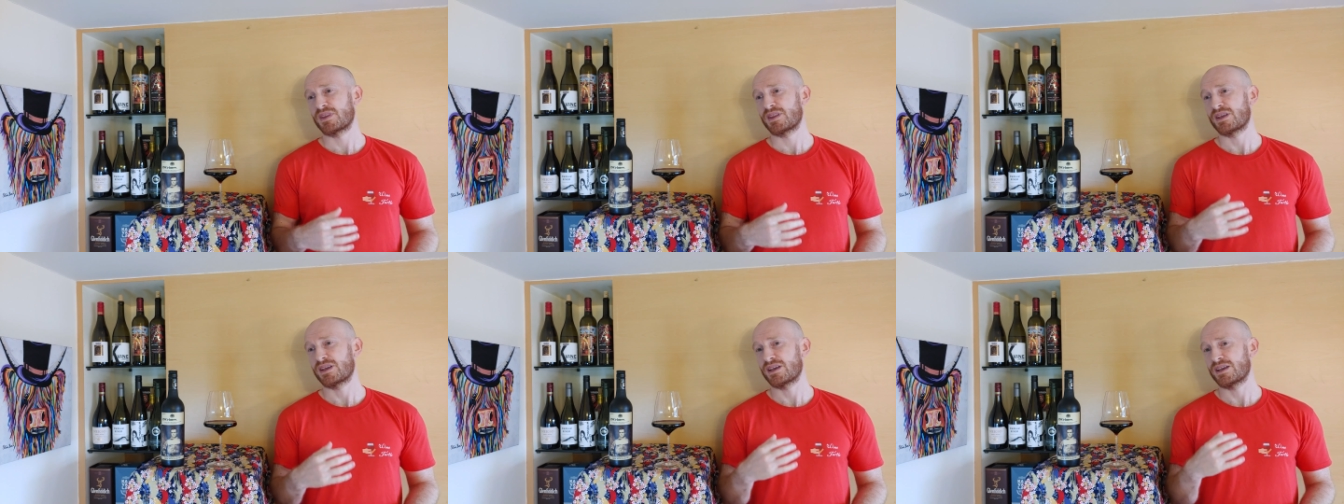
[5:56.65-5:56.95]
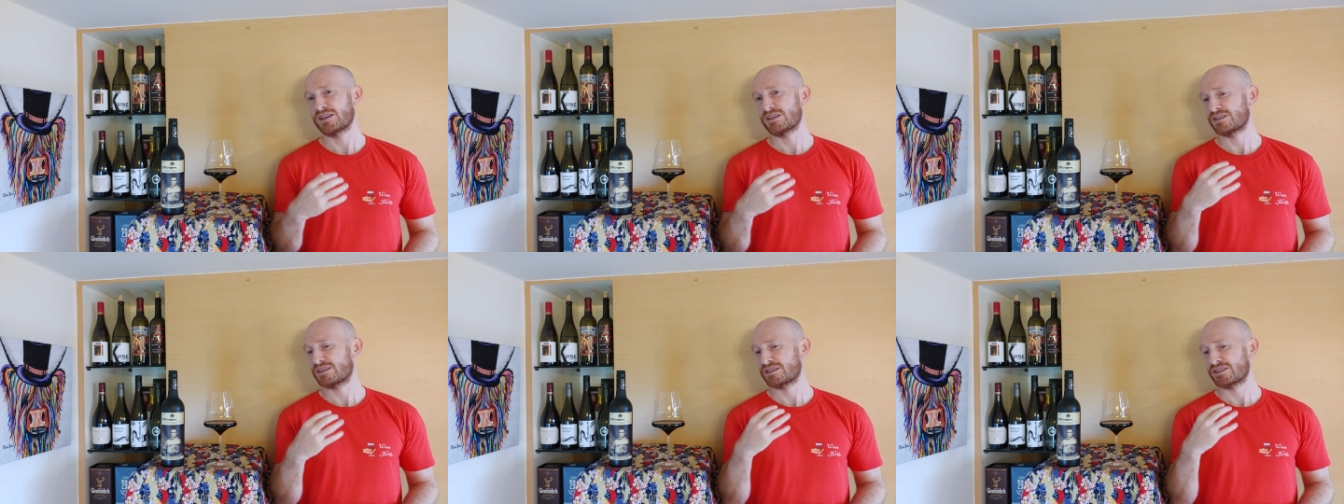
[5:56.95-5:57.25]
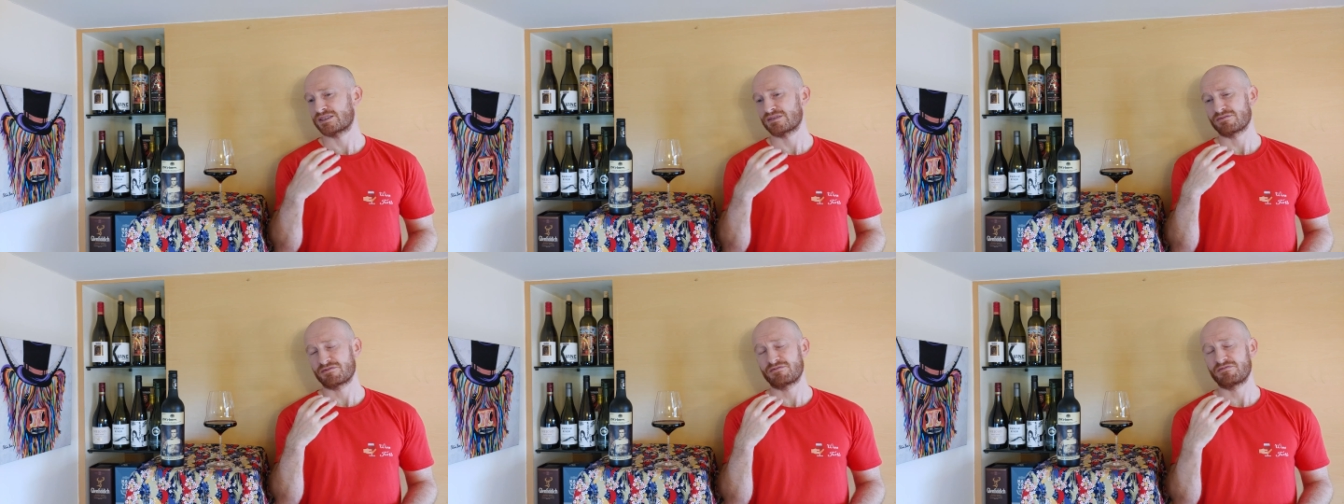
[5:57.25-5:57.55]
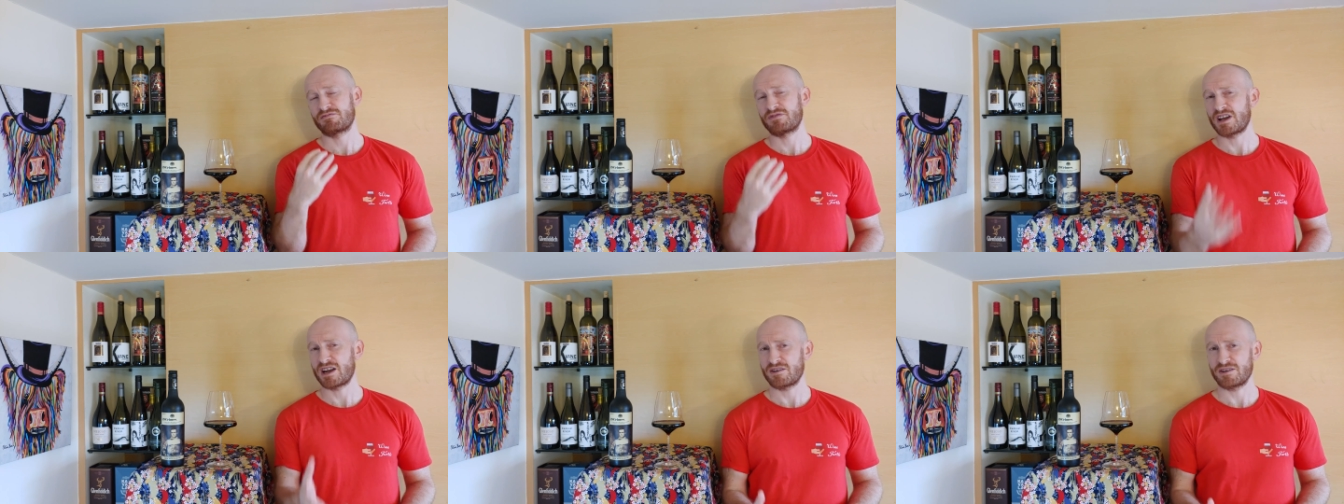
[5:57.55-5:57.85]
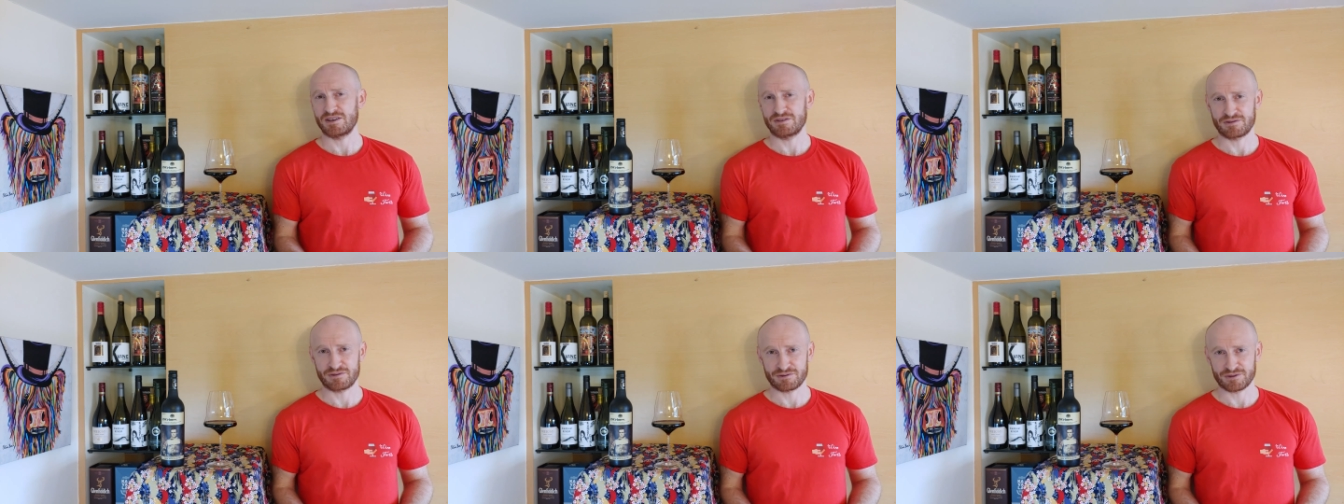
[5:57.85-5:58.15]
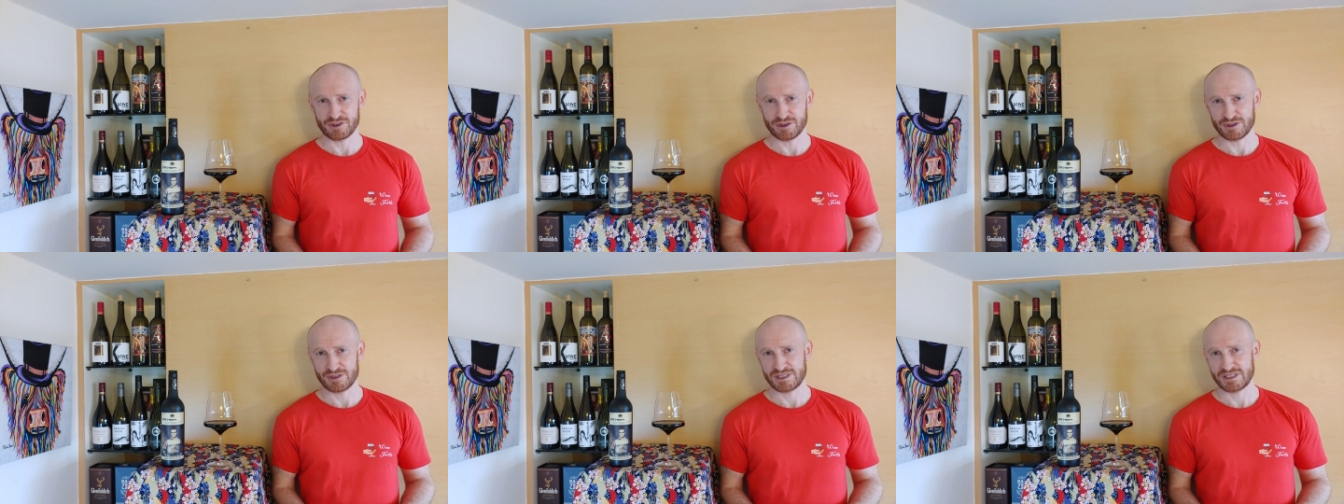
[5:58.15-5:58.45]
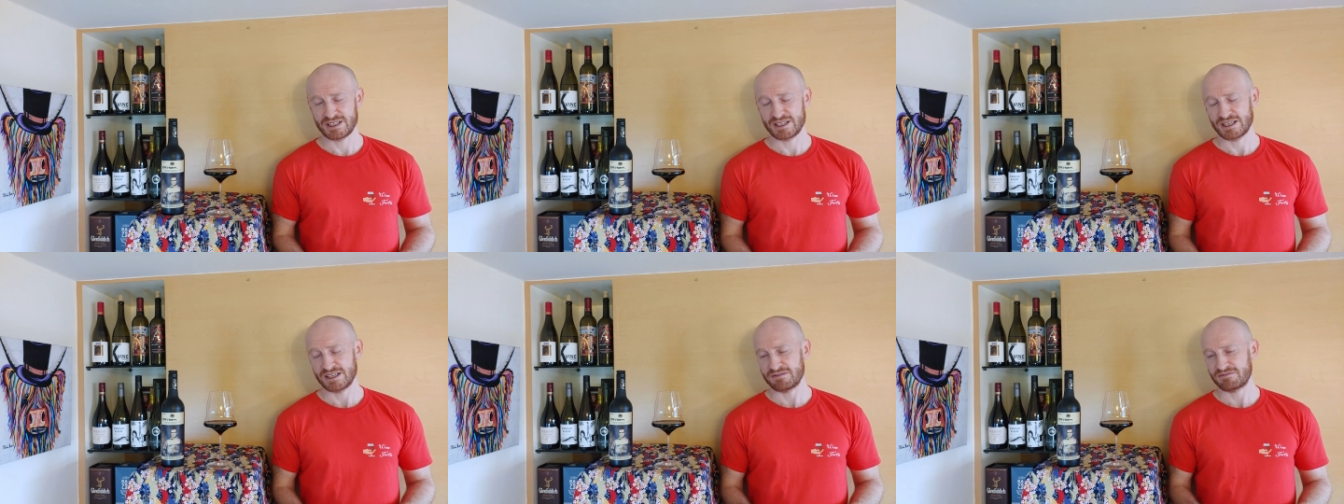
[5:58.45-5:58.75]
It's very
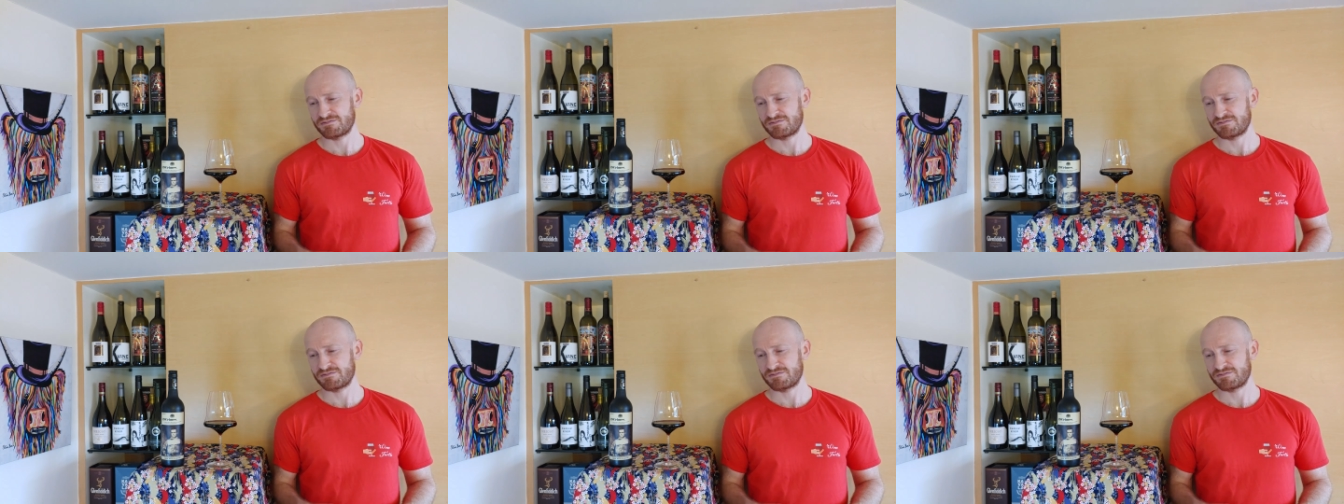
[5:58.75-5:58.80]
fruity,